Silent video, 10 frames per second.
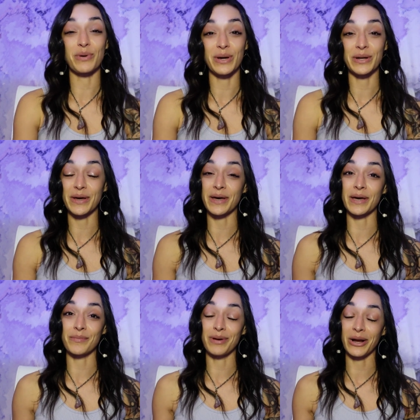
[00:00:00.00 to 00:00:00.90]
but
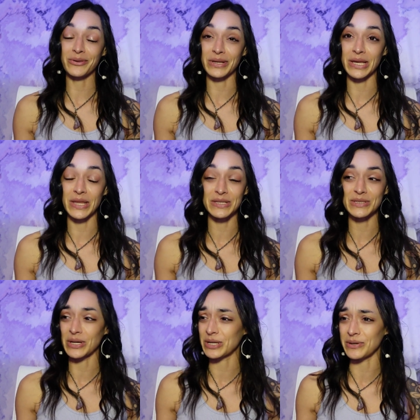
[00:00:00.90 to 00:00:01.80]
uh, apparently
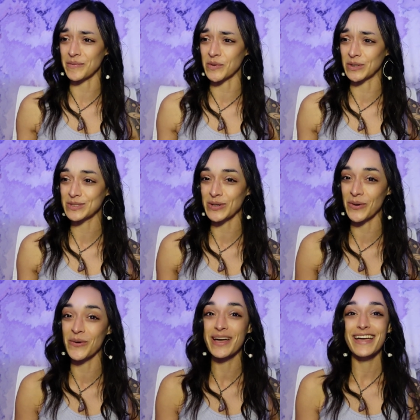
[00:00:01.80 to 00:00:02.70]
that's not here anymore.
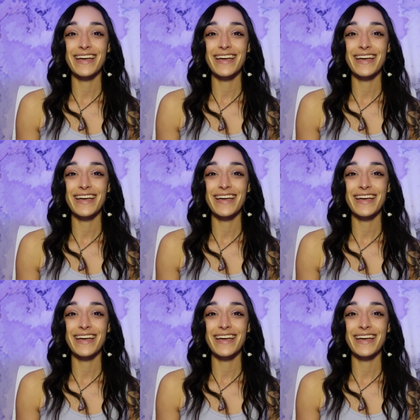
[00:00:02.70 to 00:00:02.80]
So.